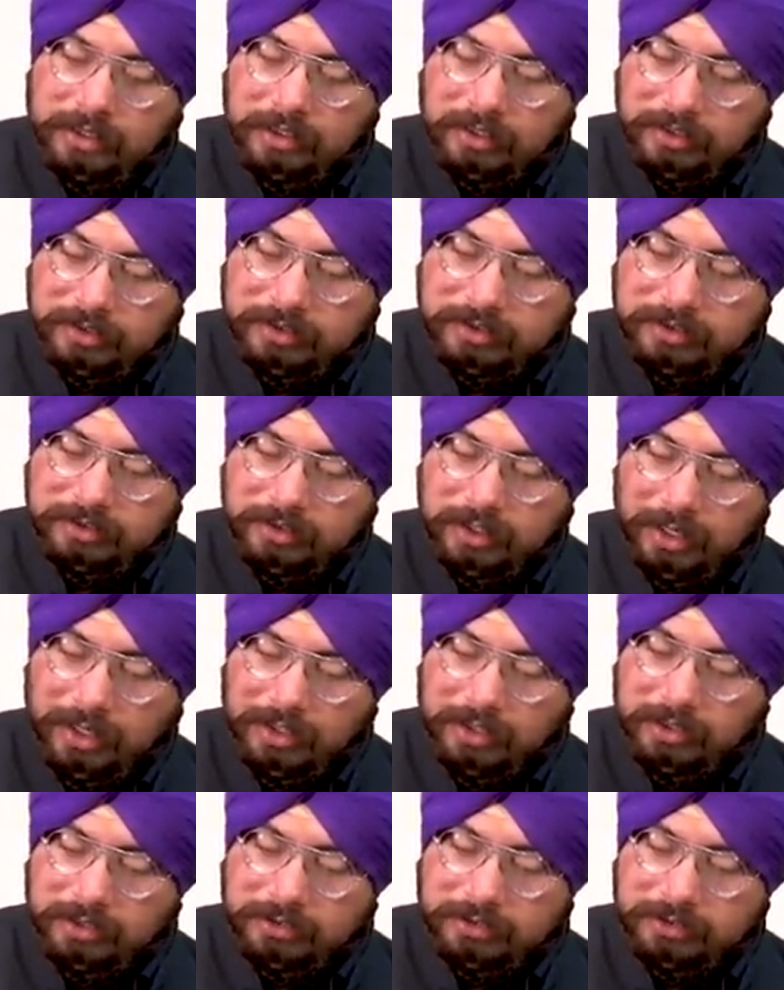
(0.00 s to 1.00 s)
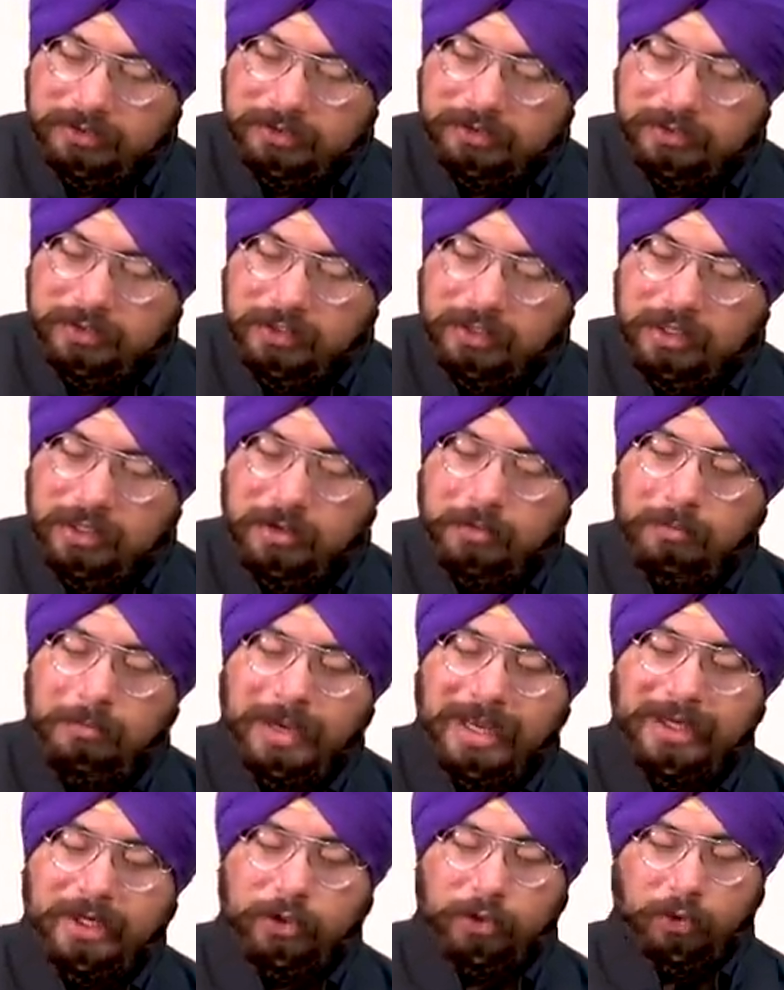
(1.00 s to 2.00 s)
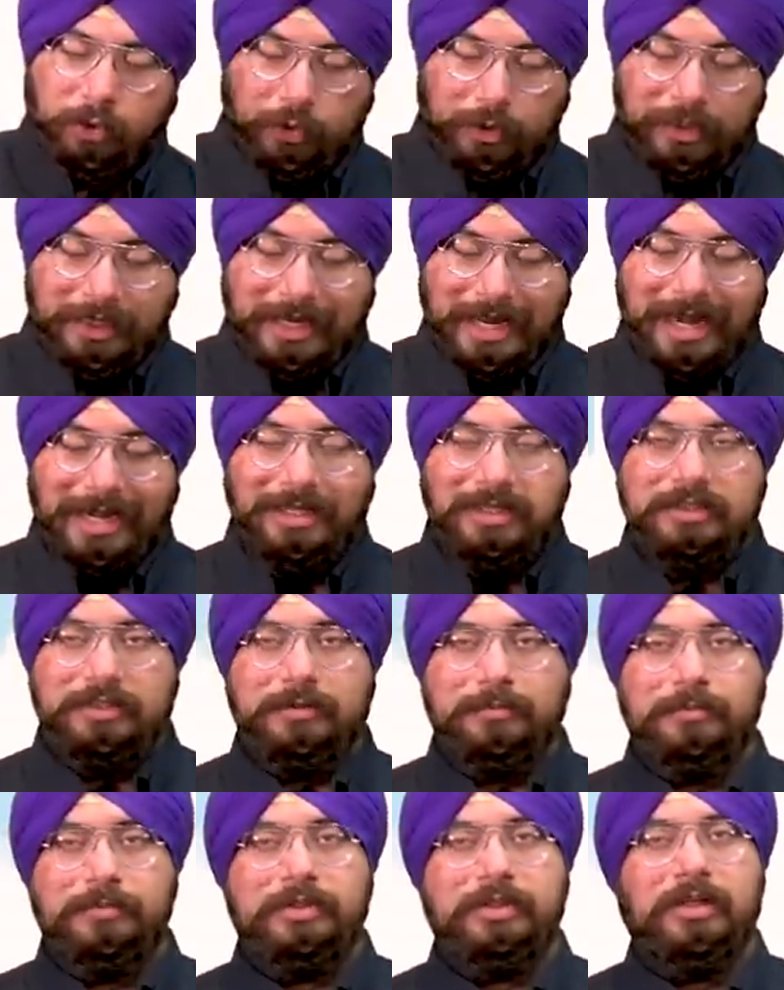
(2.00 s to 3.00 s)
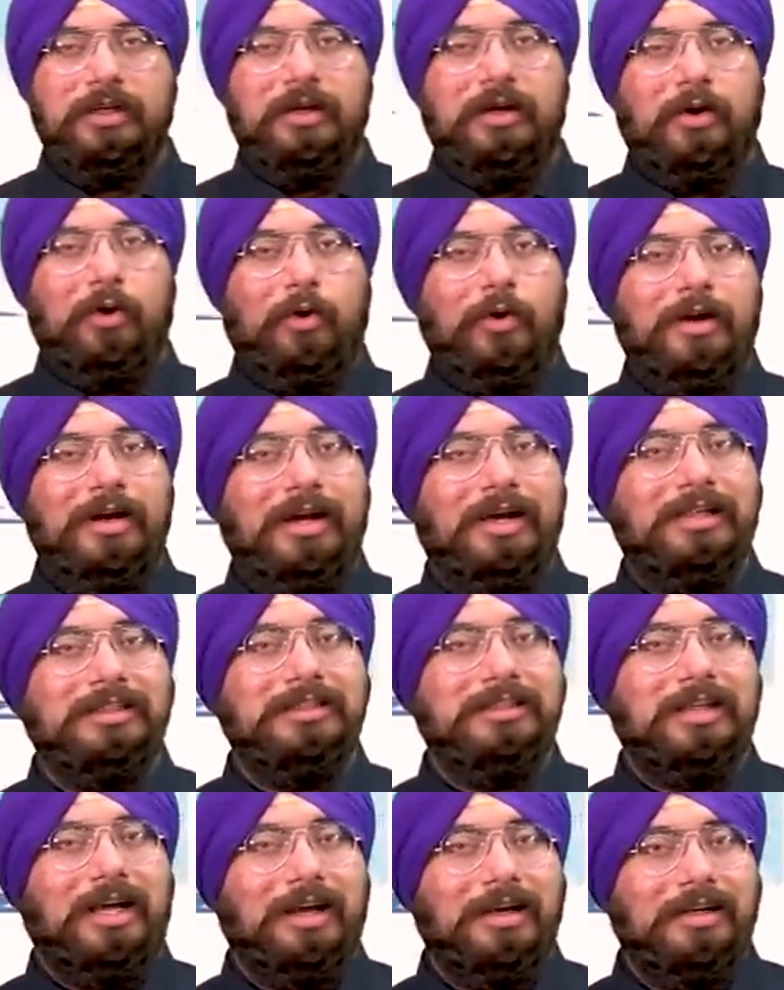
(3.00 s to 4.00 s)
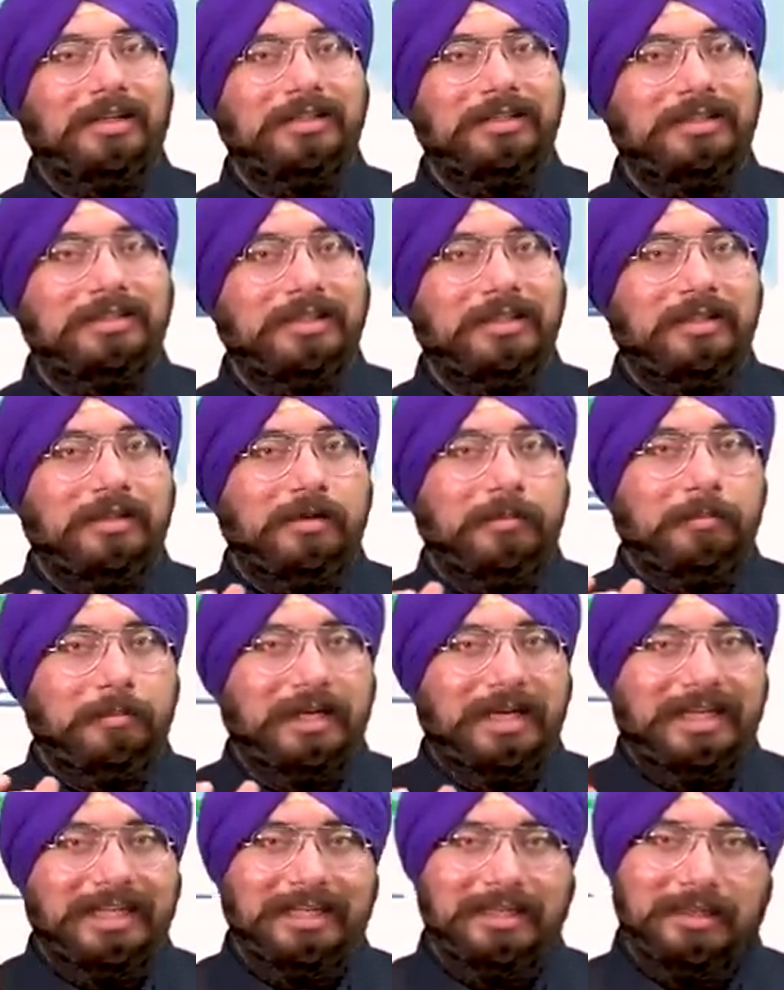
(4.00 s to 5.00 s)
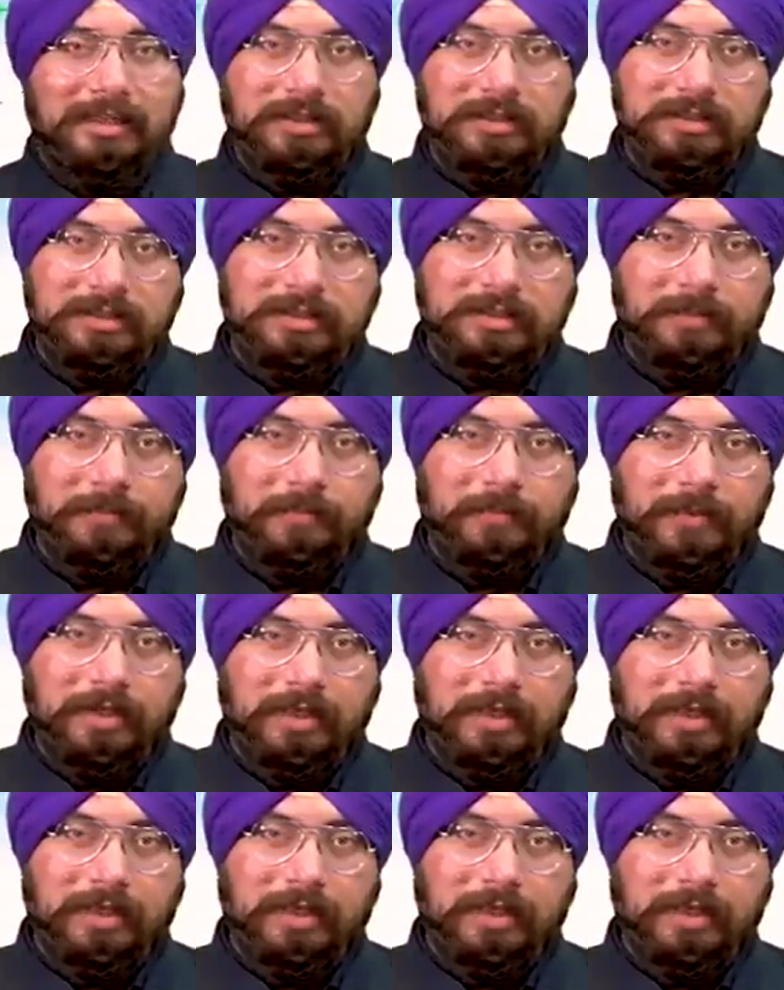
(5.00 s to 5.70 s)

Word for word: hazardous microorganisms or hazardous materials.